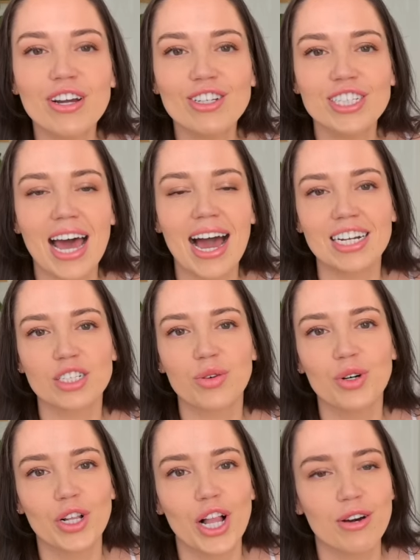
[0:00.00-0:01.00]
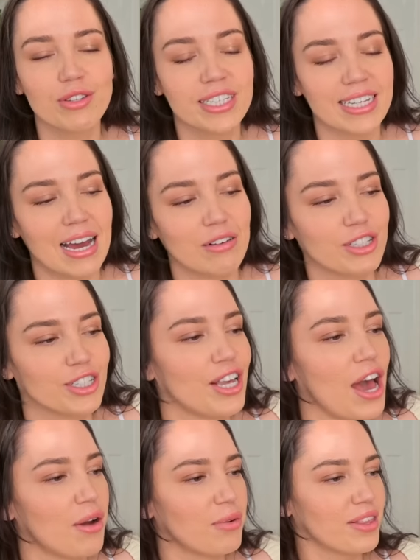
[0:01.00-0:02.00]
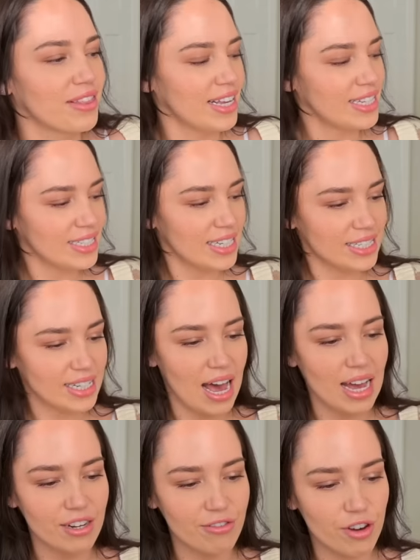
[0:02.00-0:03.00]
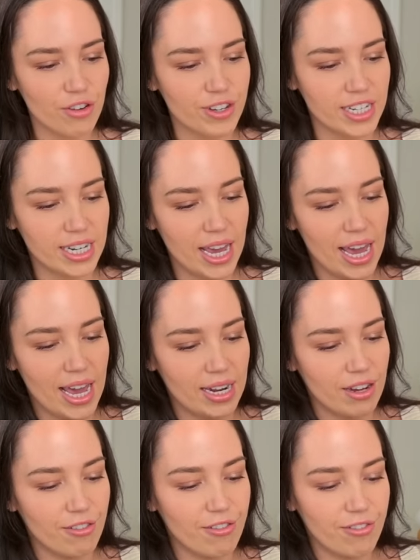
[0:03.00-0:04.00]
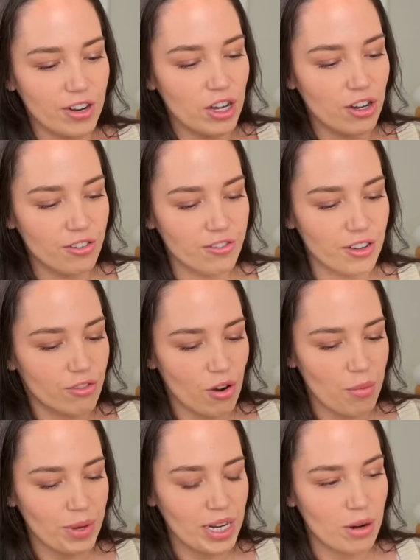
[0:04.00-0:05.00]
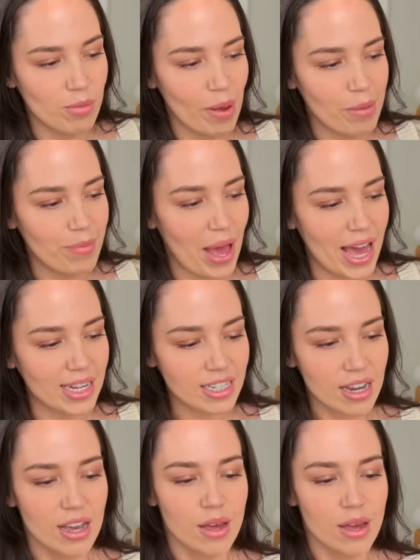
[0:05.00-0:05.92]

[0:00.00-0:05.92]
on to actual clothes now. So this is kind of covered in fluff from being on my bed,